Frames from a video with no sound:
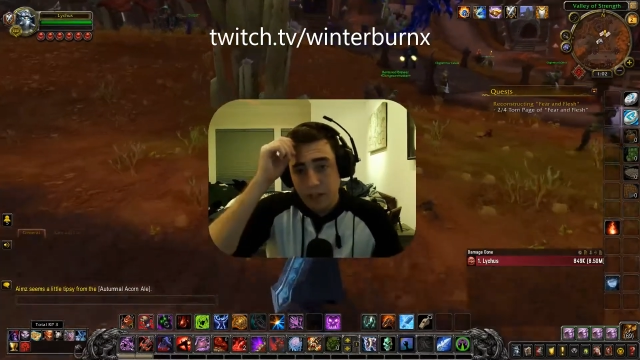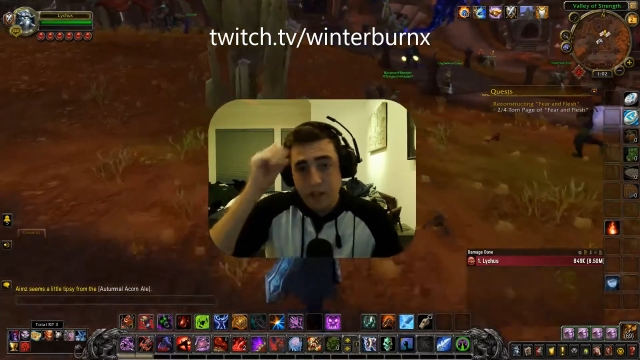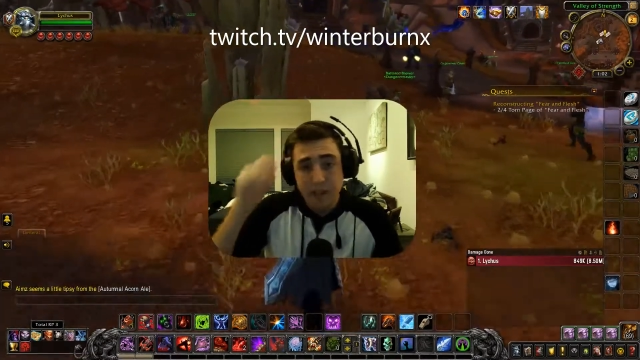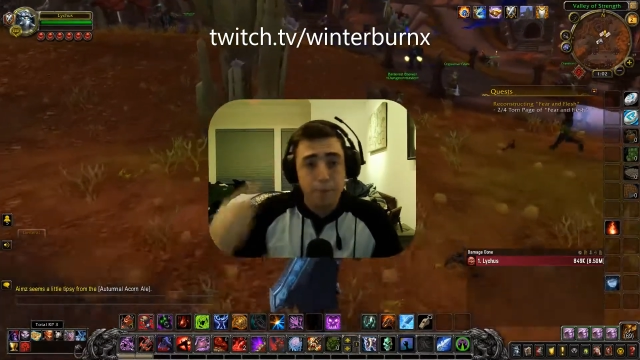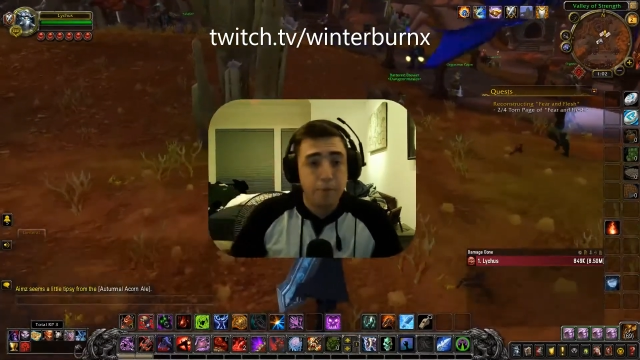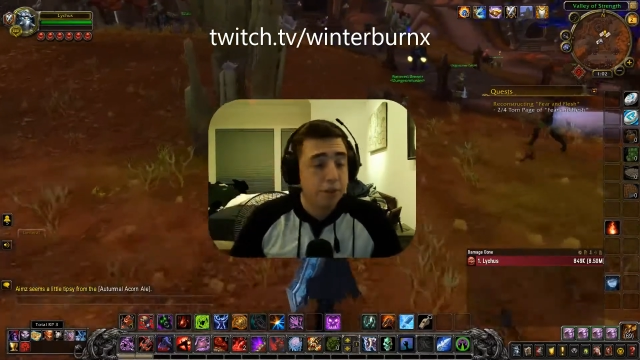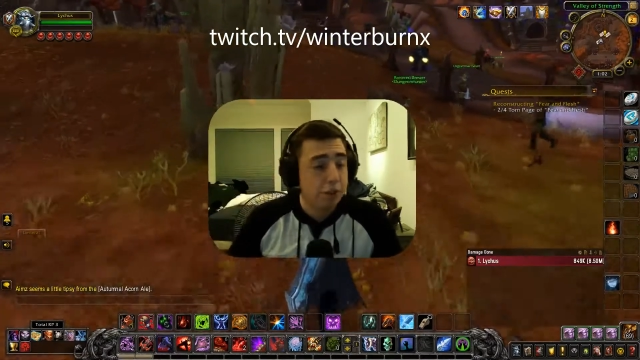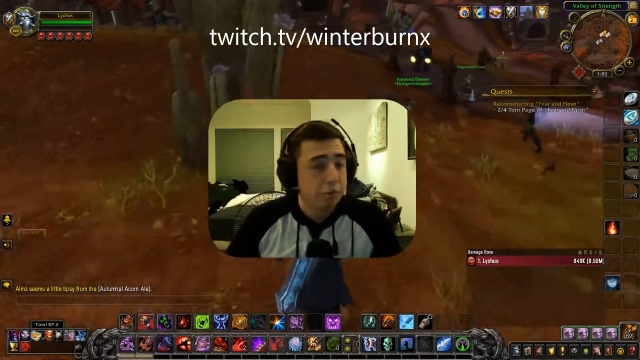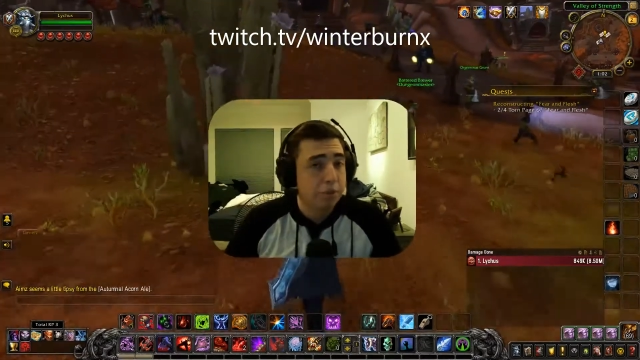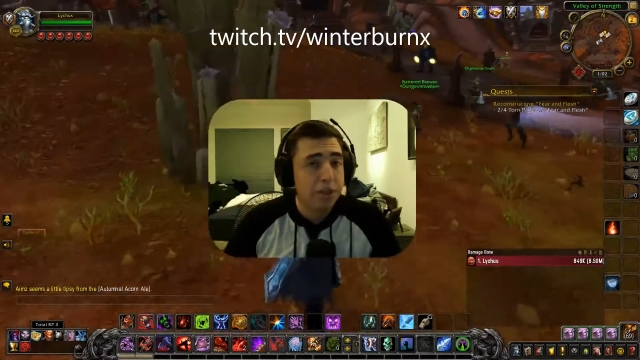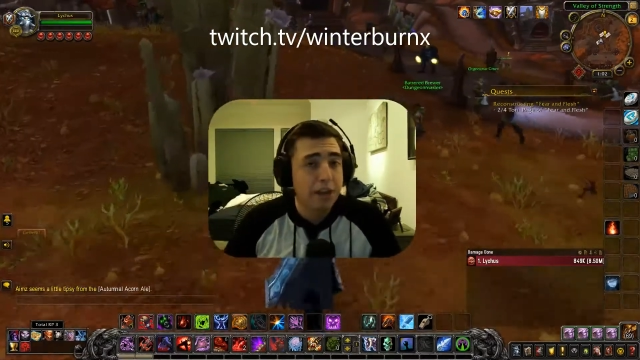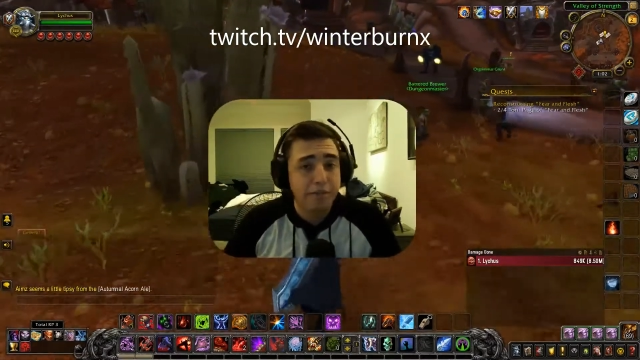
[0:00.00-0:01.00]
They put so
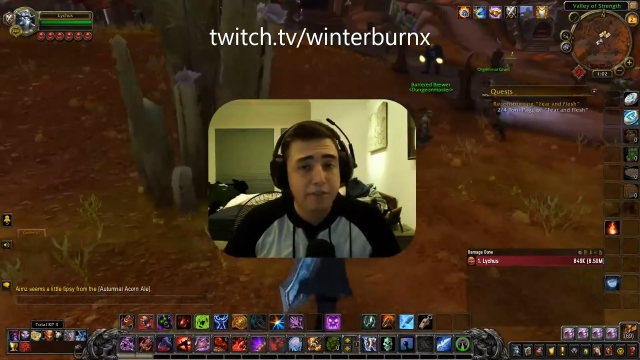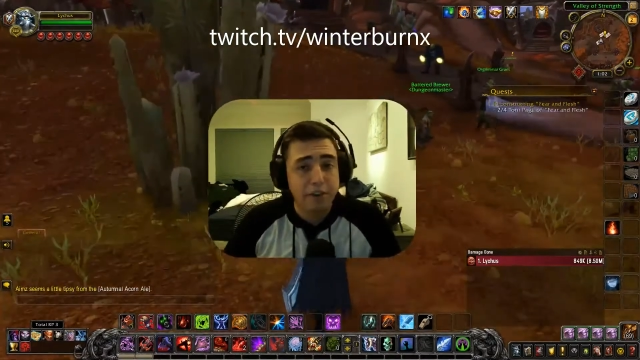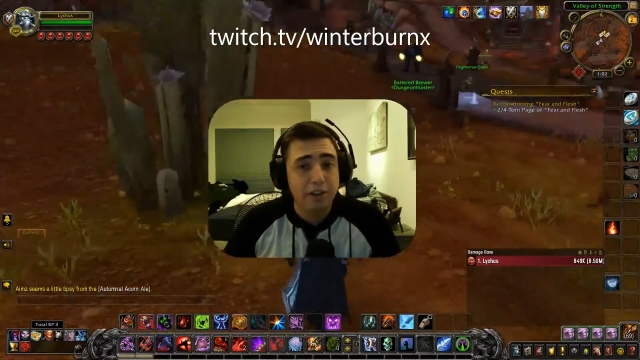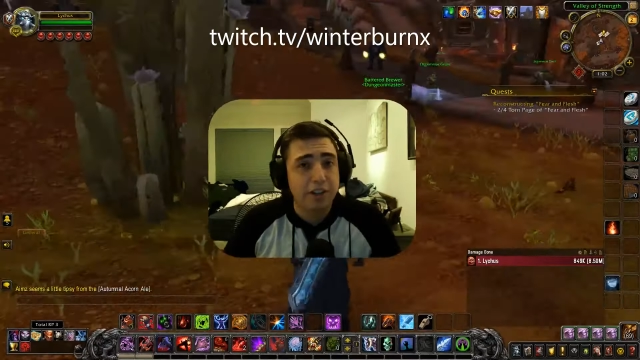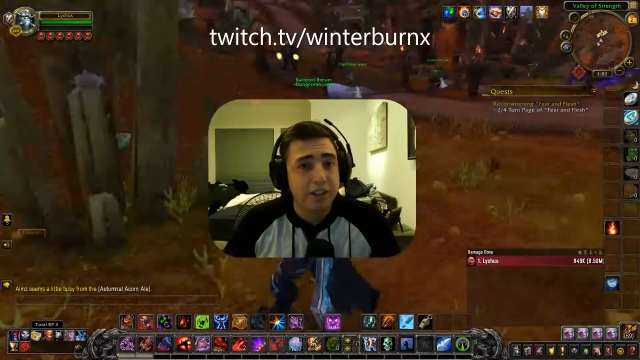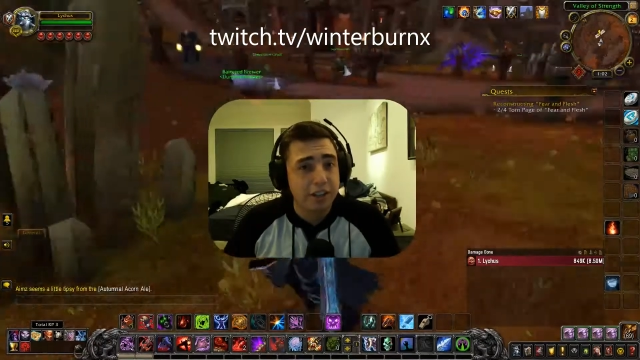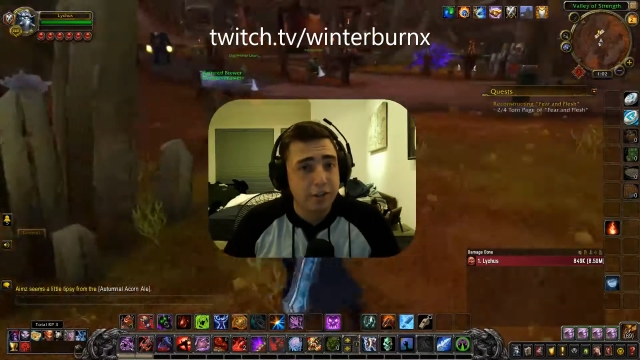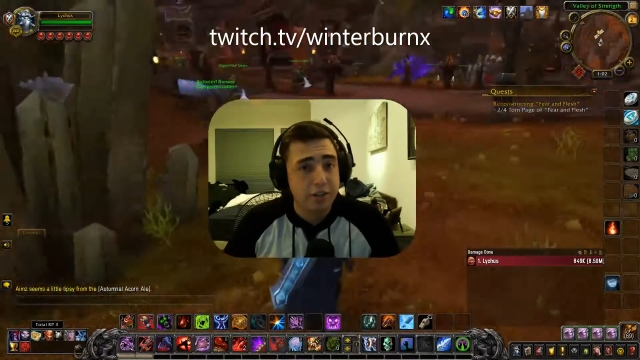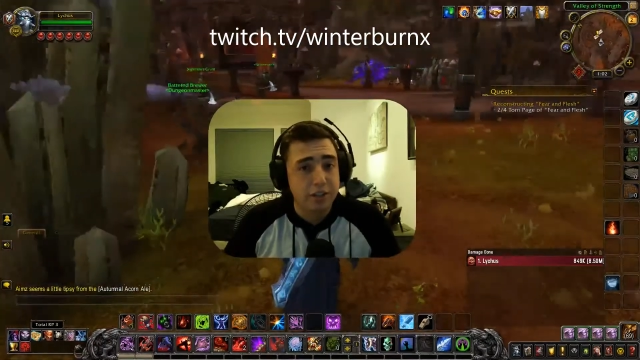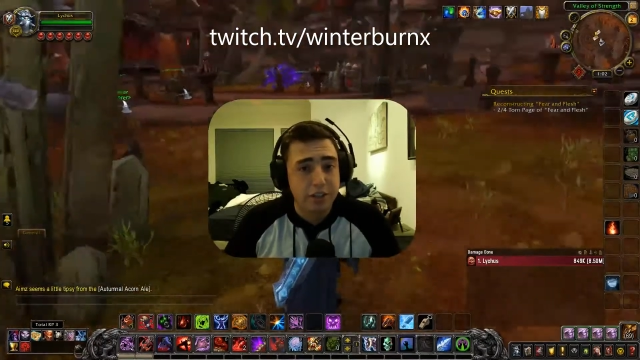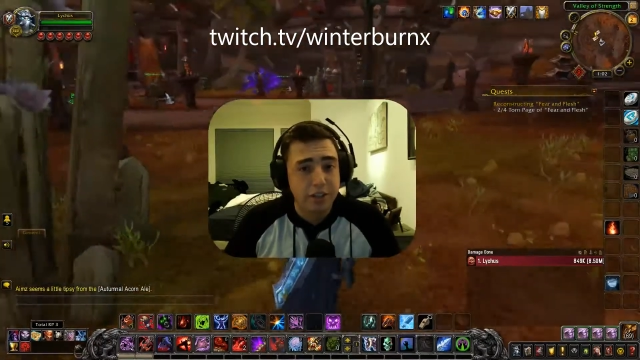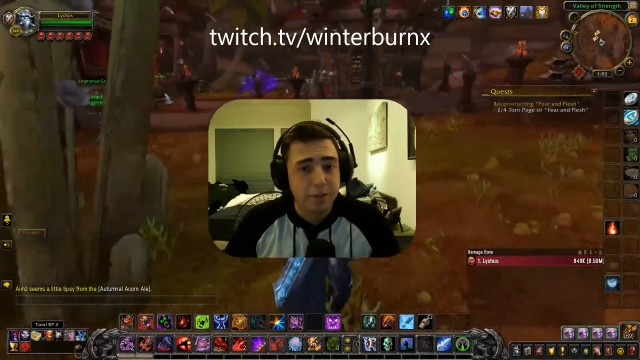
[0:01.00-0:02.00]
much effort into these new
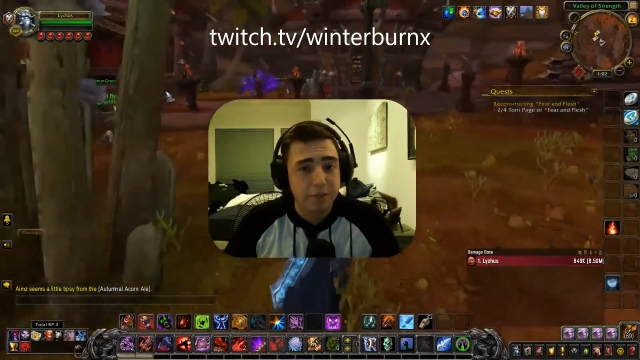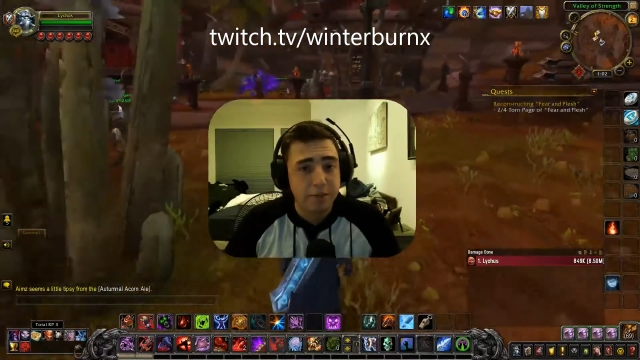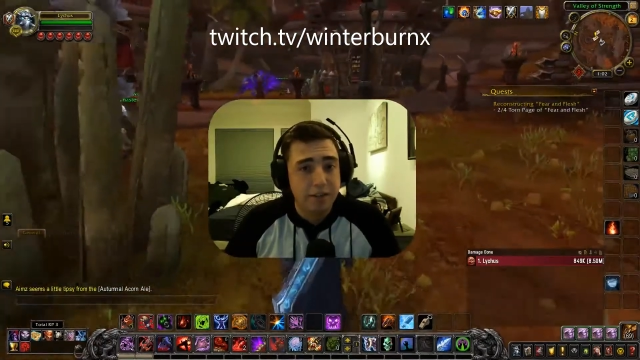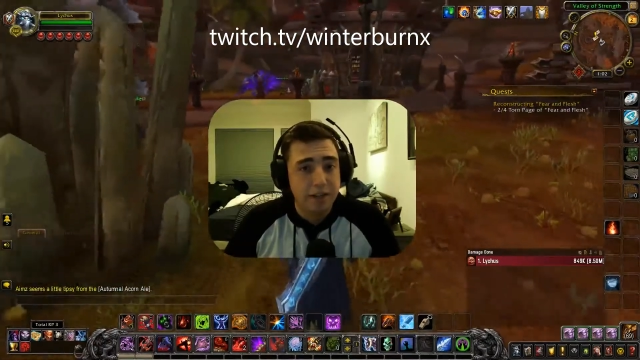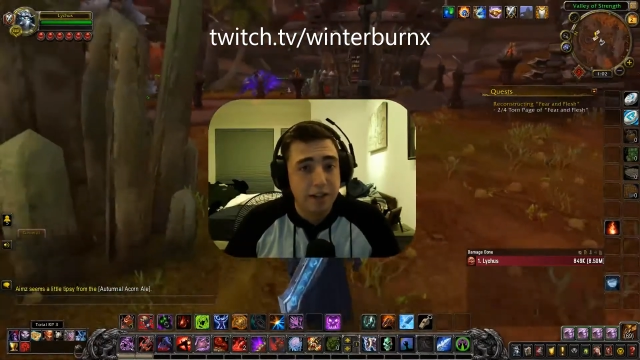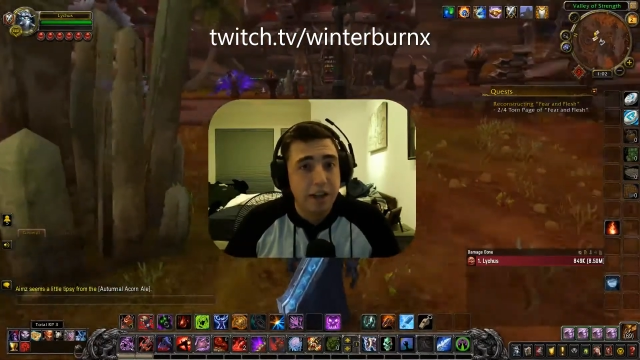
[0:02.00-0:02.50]
systems,